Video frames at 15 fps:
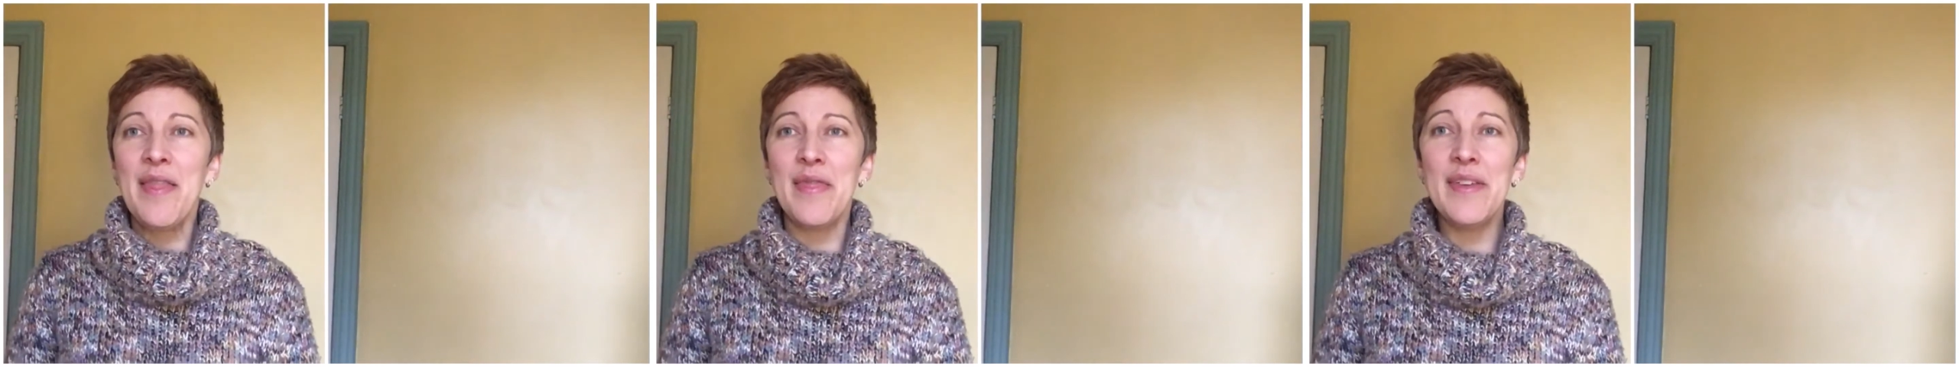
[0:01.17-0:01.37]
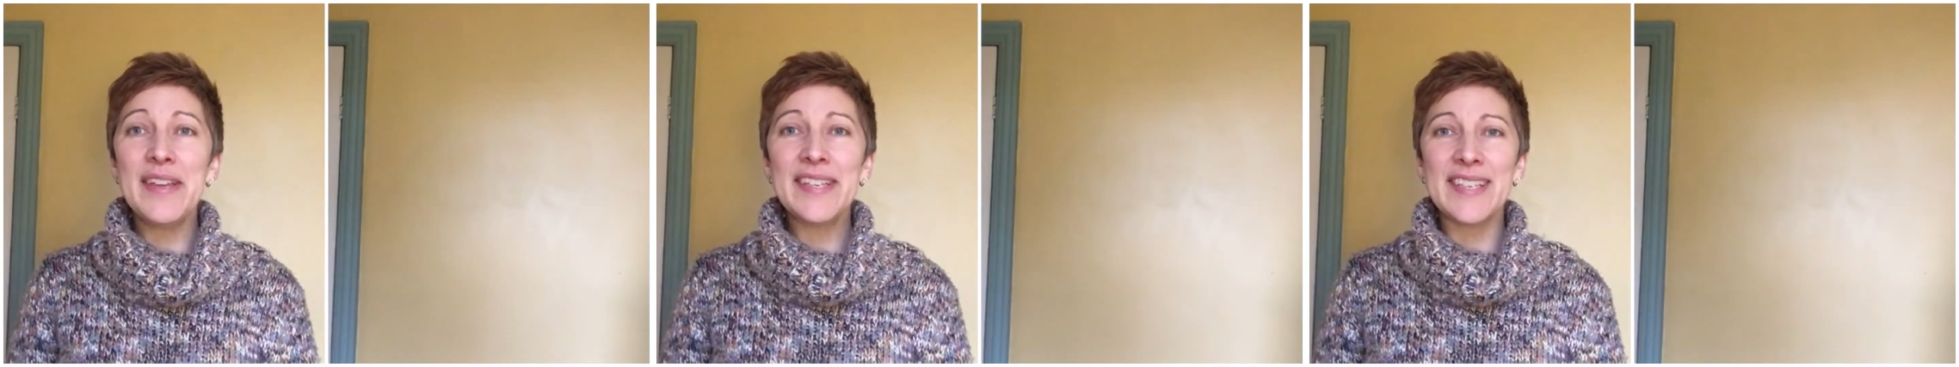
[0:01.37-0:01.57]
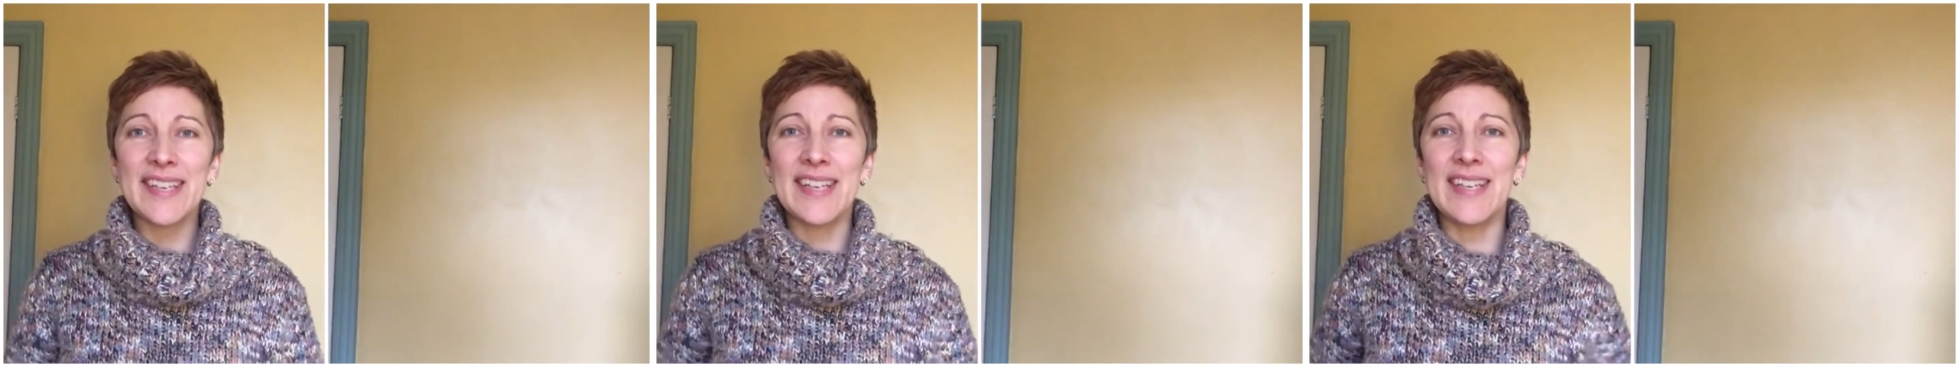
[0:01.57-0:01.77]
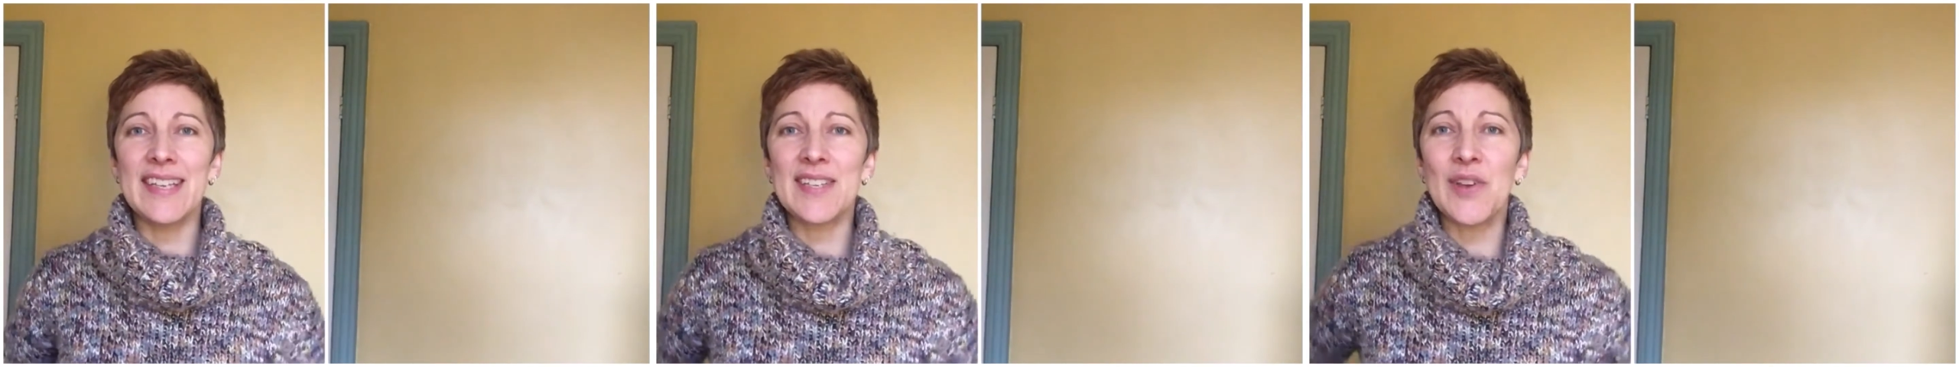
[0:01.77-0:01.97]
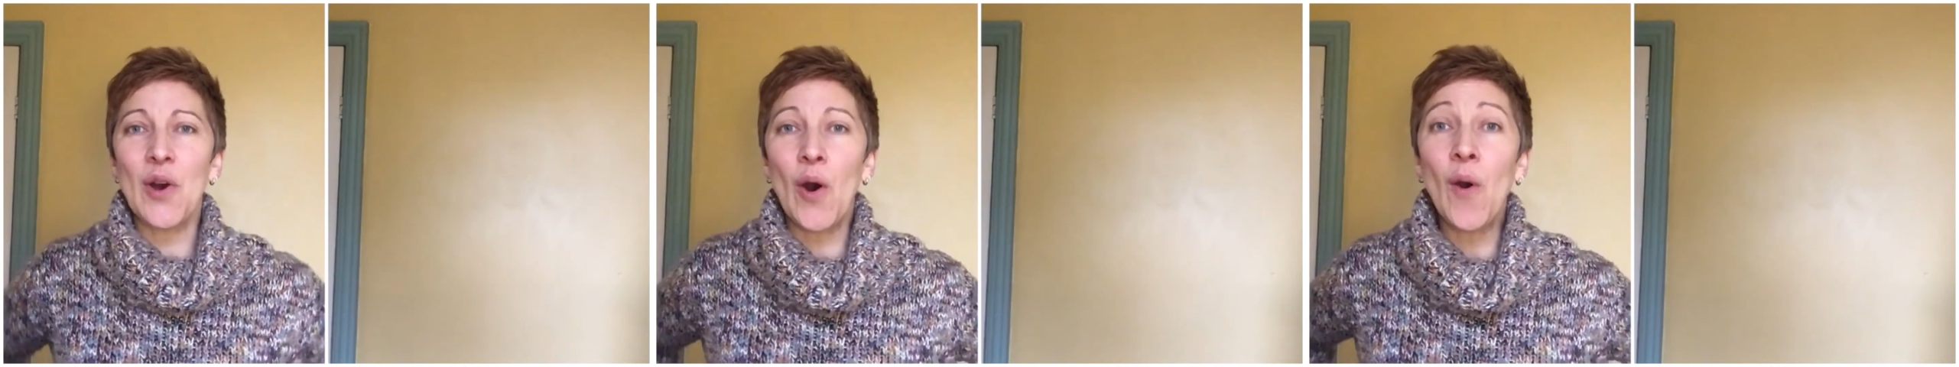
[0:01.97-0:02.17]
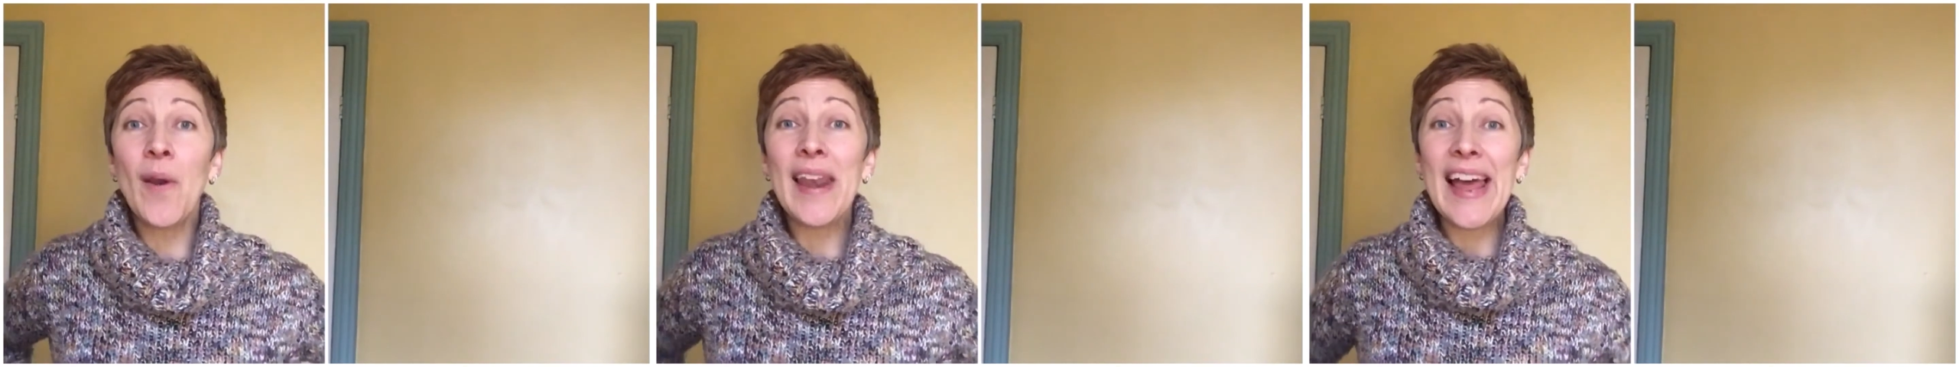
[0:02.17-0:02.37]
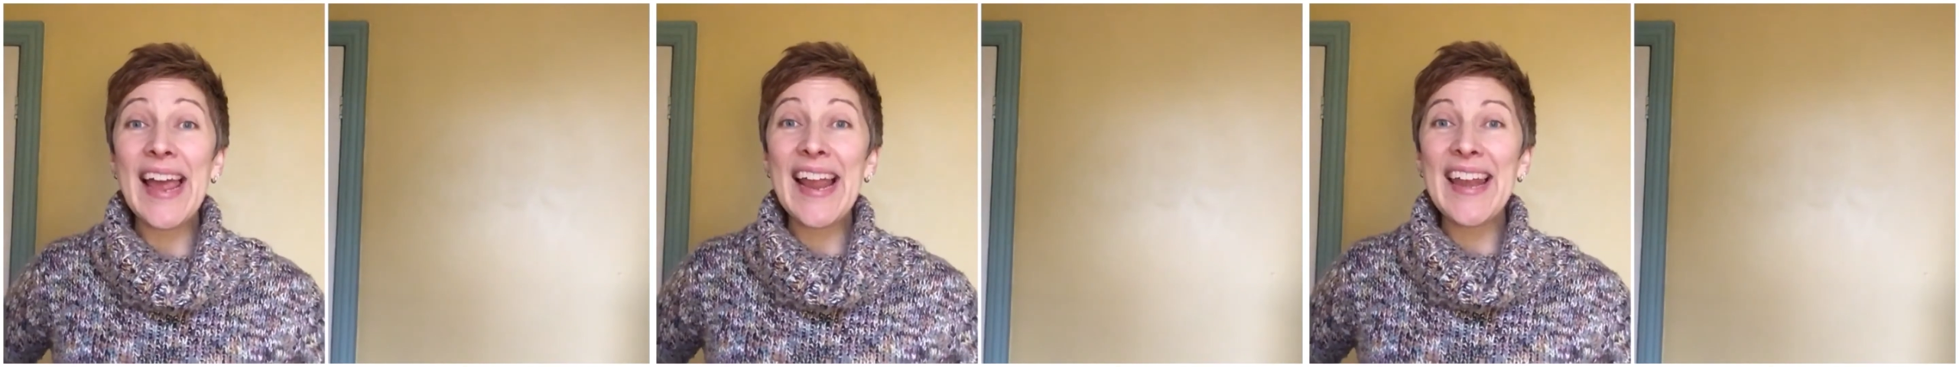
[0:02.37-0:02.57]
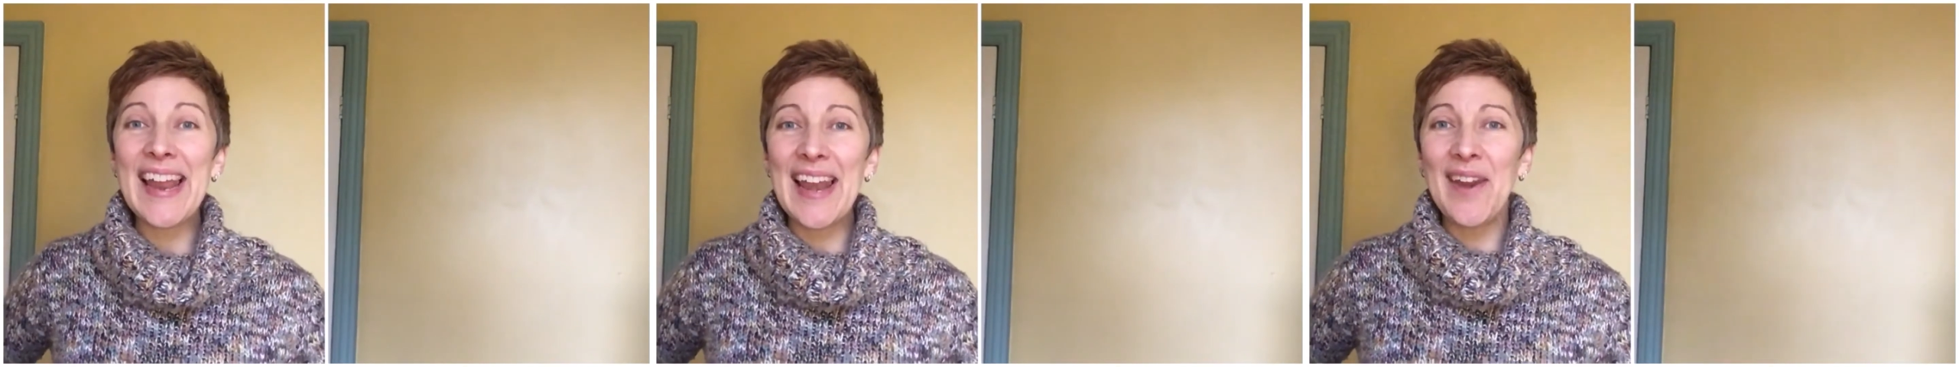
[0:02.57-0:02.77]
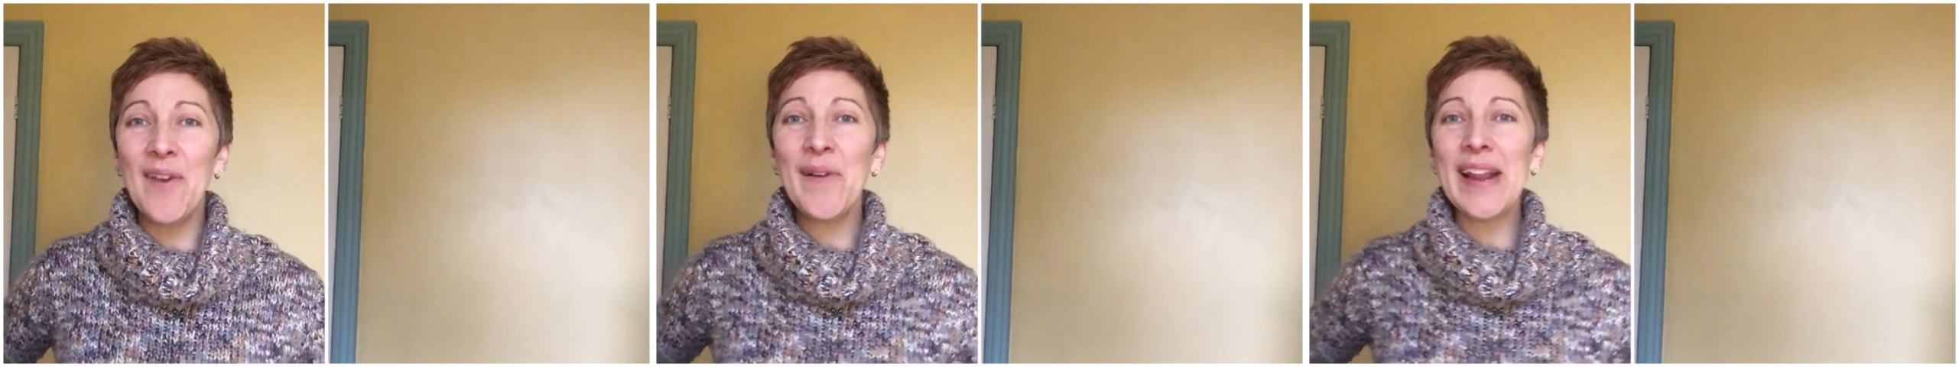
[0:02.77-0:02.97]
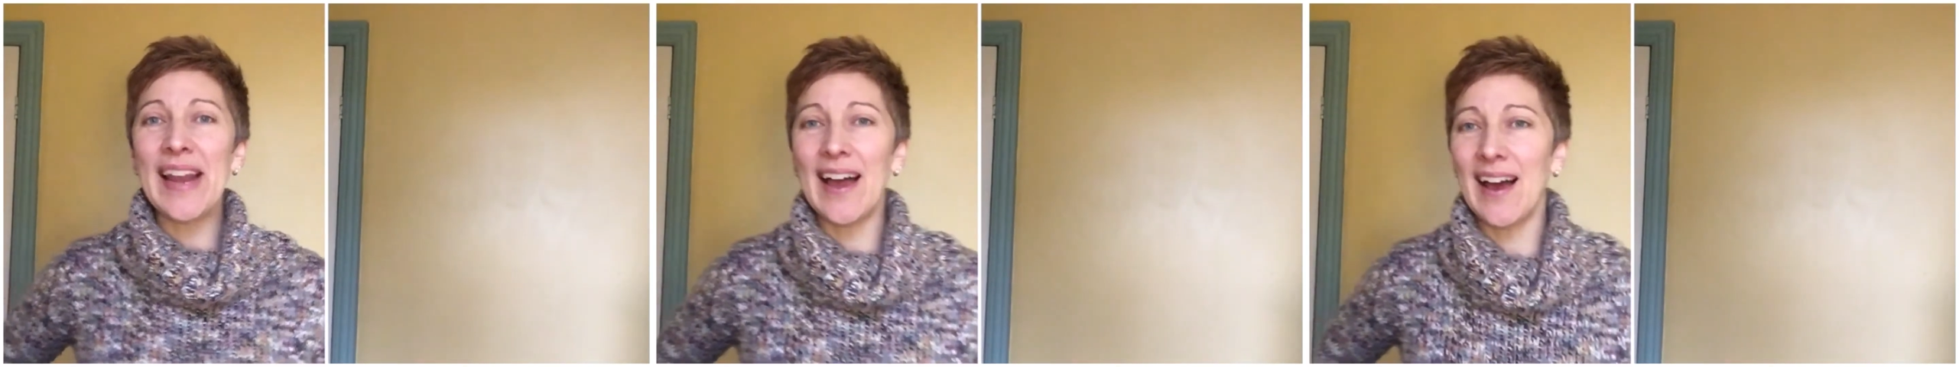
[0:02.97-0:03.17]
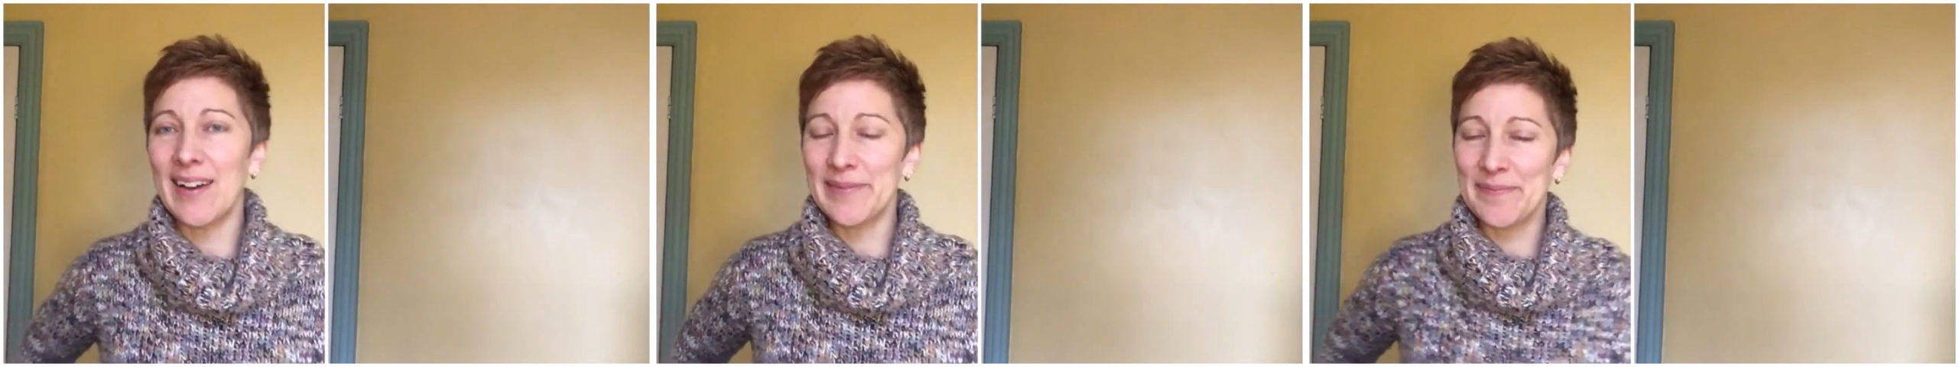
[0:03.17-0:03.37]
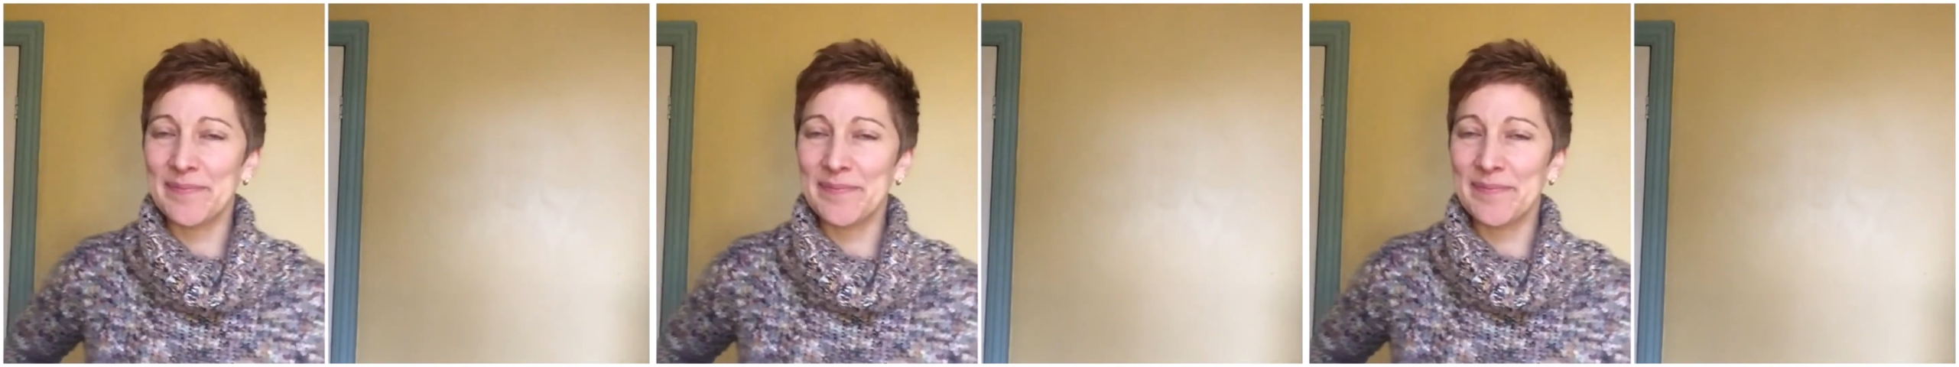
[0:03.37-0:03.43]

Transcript: This is Ole Leloila,